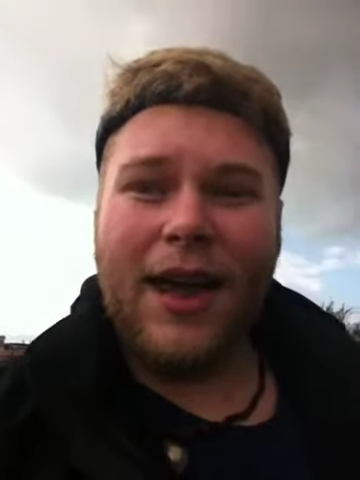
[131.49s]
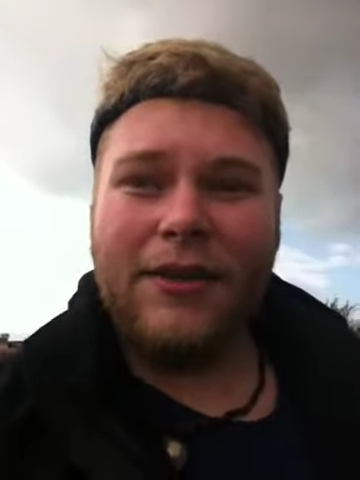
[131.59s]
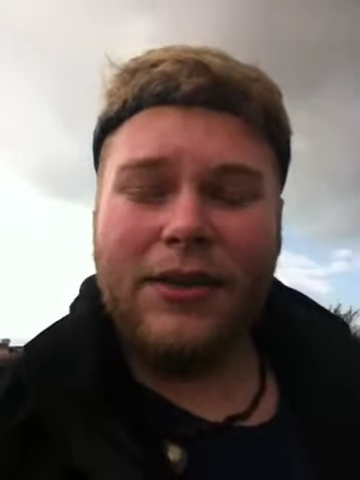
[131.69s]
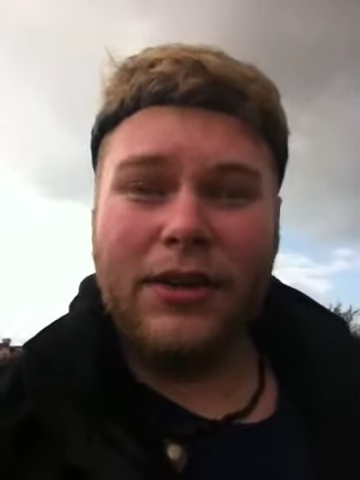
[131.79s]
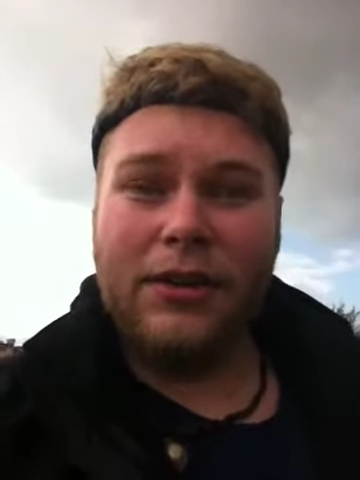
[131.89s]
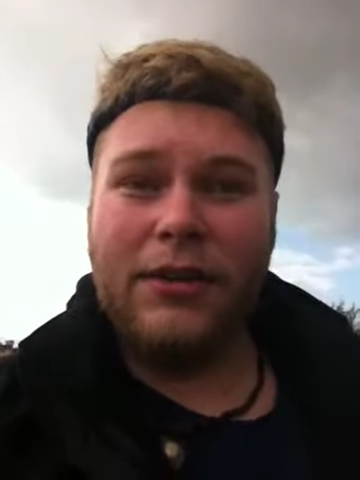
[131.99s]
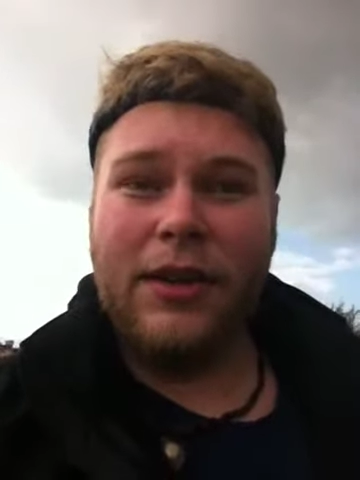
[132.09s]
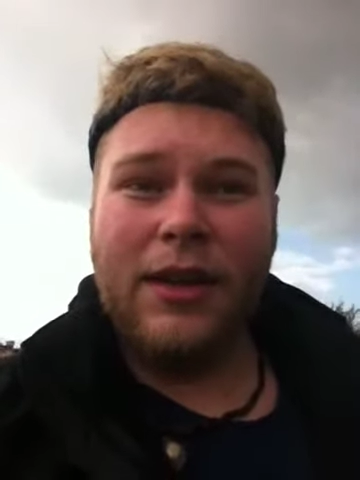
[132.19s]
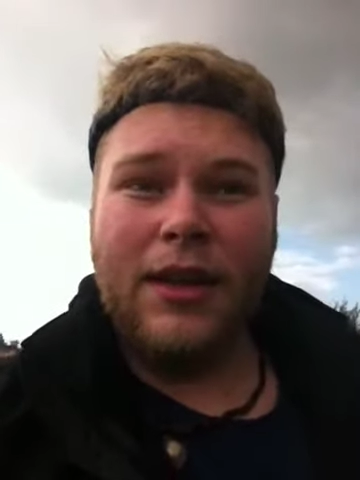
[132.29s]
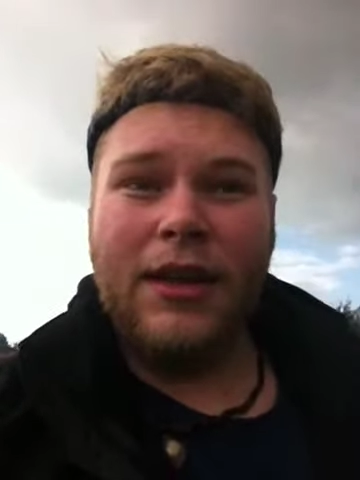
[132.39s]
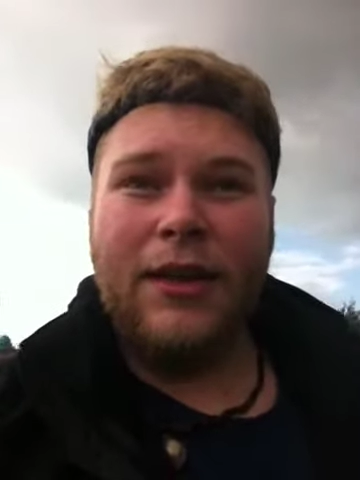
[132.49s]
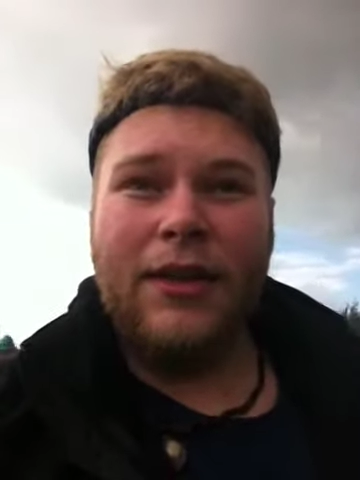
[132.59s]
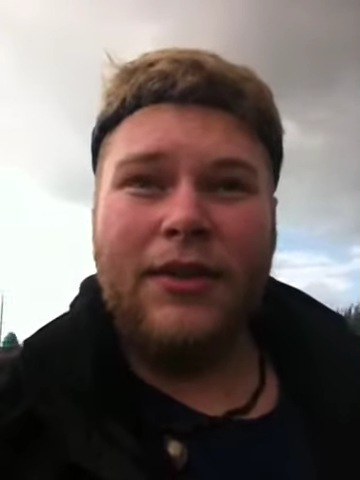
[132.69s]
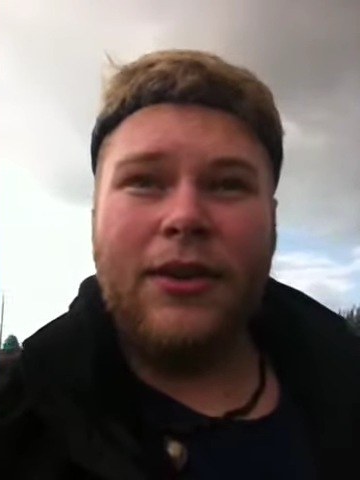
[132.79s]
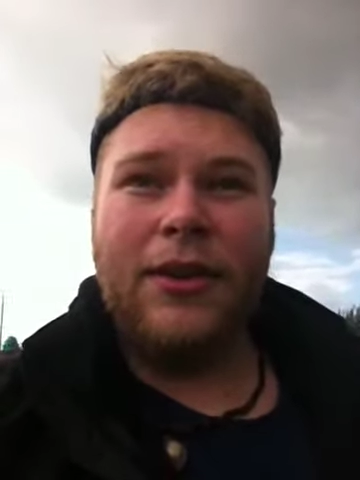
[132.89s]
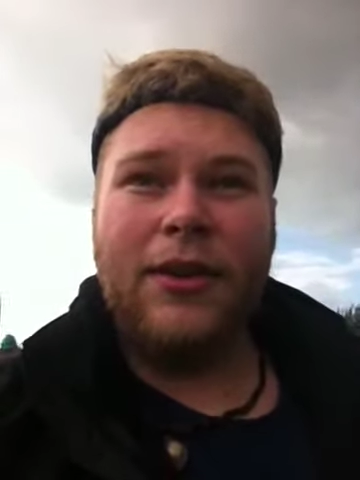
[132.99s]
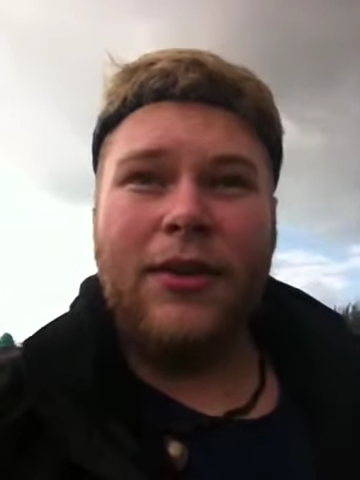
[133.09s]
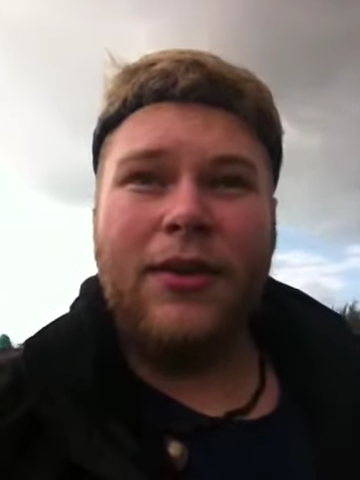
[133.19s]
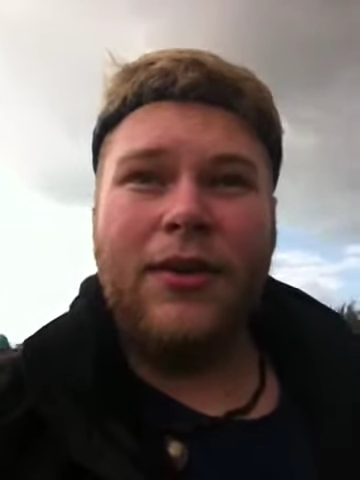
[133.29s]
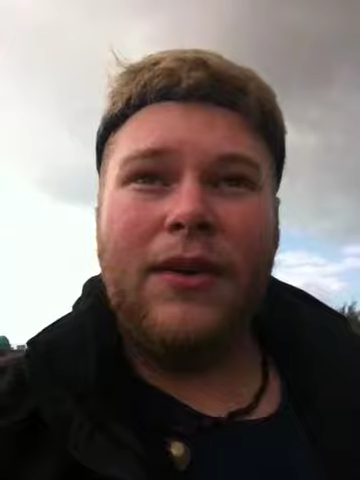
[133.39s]
afternoon.
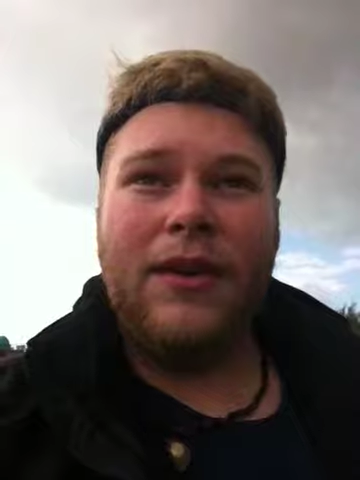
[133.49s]
So